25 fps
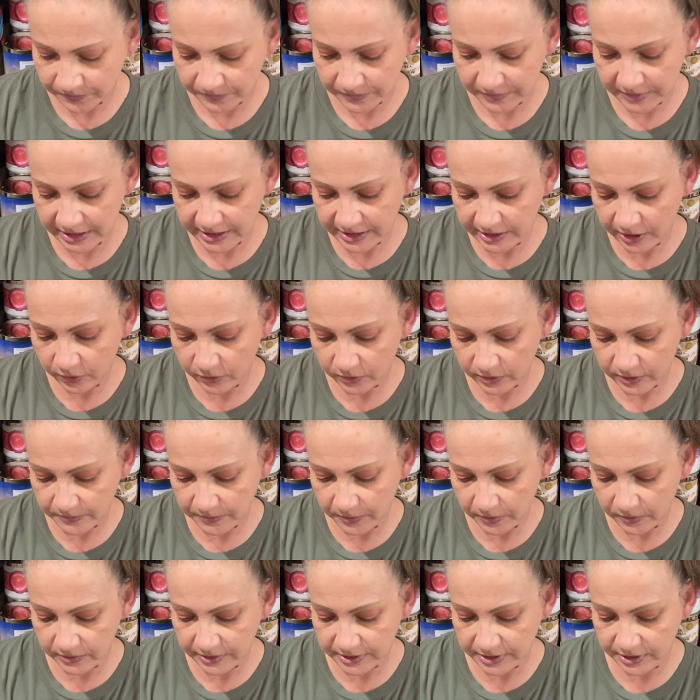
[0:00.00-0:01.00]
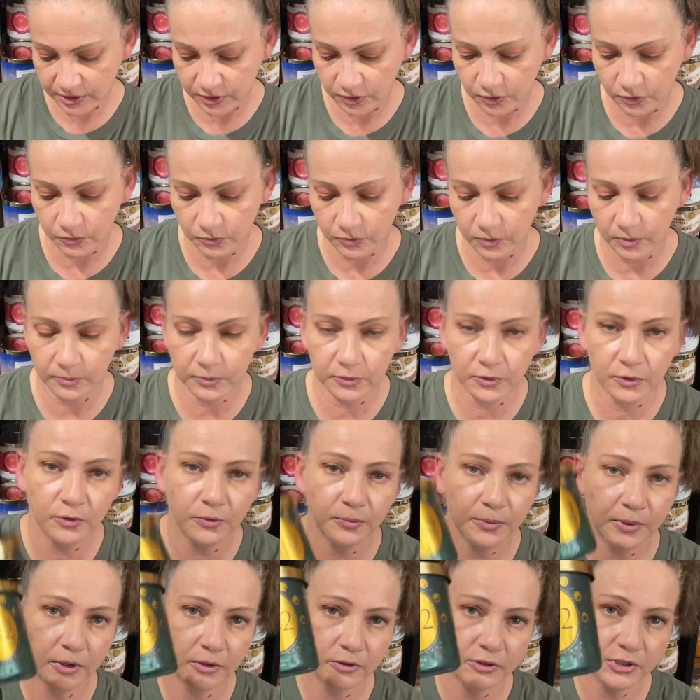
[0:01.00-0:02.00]
is Hocus Pocus 2 Brew
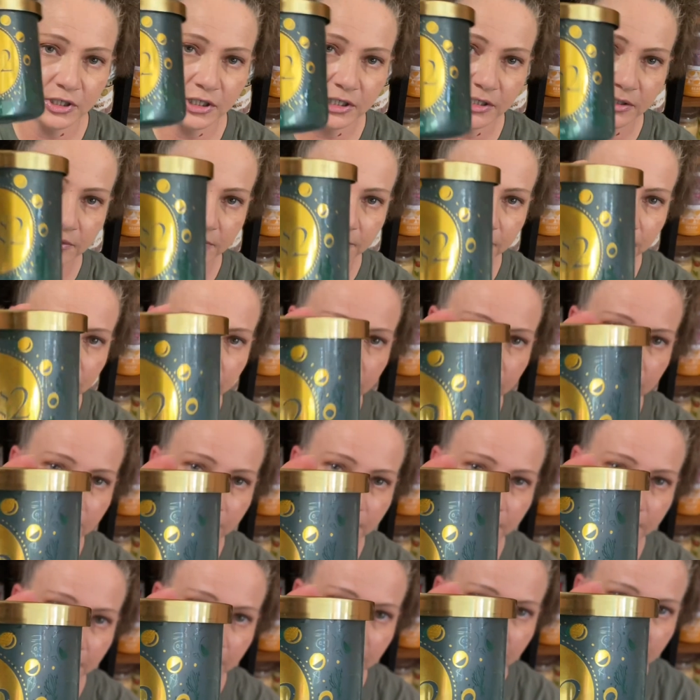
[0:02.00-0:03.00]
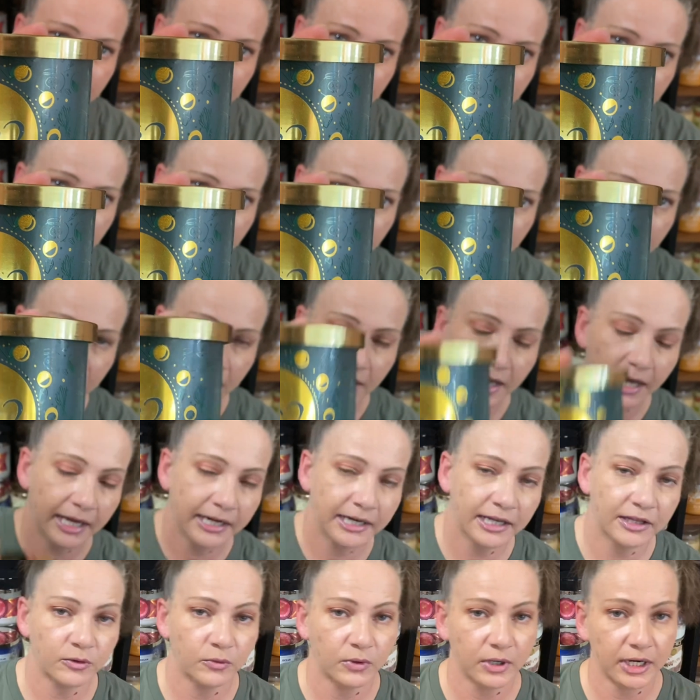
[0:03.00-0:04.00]
Potion.
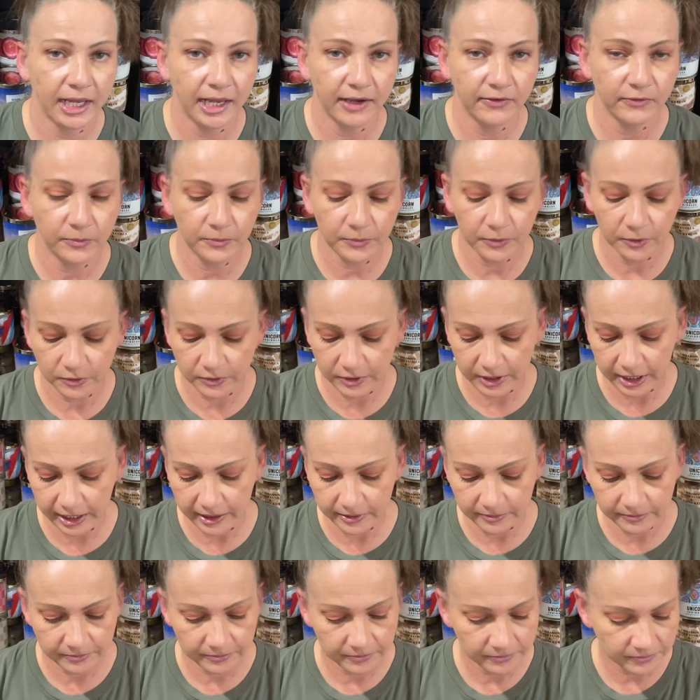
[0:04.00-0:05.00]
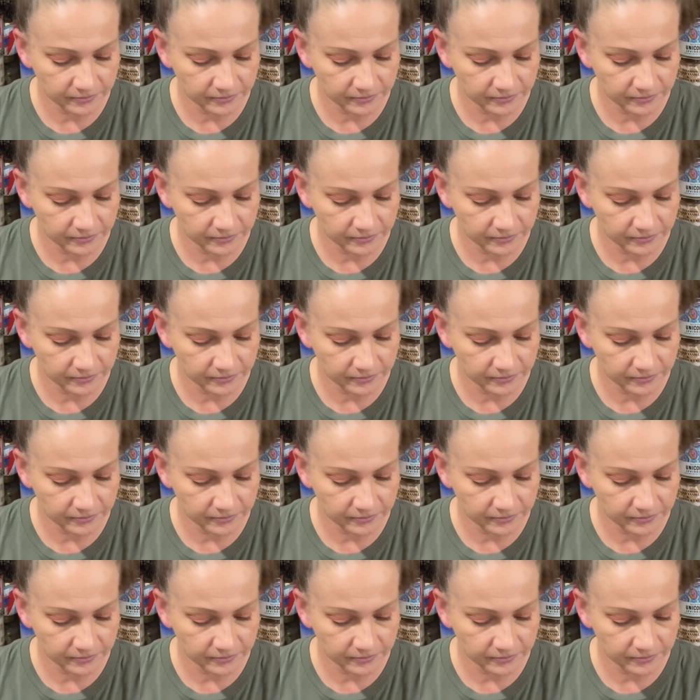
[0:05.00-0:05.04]
Another one I haven't burned yet.